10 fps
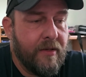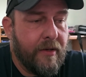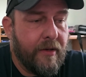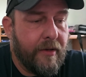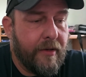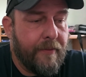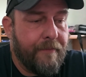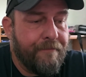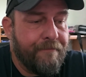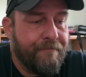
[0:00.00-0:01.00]

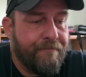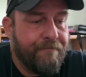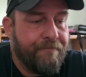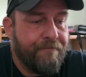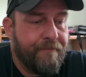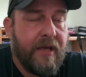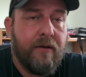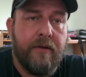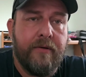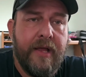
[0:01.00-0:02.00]
Yeah,
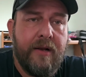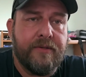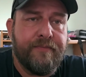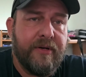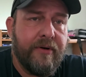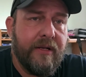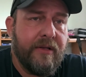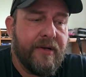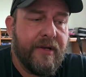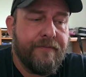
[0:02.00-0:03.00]
other than that, it's been a great
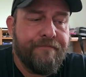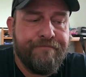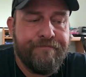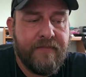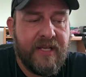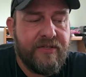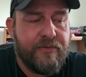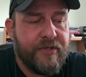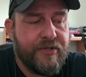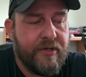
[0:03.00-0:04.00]
little gun. I just
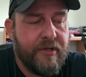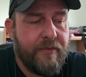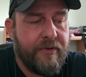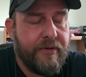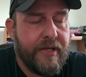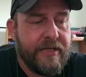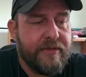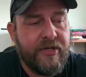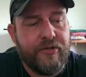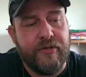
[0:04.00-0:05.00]
want to share that with you guys,
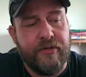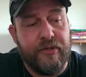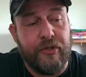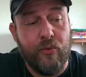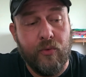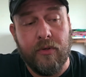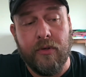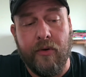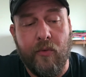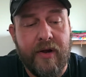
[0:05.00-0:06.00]
make sure you
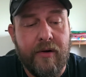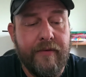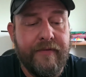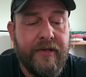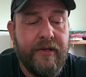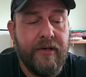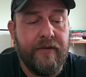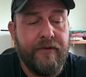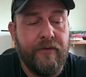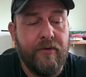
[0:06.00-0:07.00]
were aware of it, and
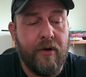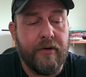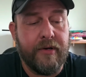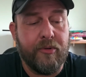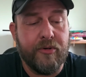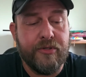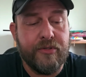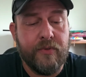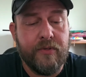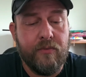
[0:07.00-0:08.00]
if you'd already
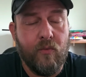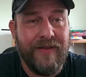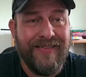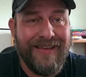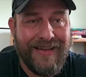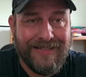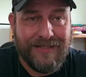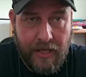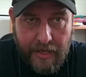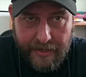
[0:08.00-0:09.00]
purchased one with a
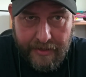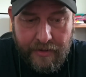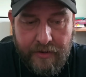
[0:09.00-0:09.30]
slide.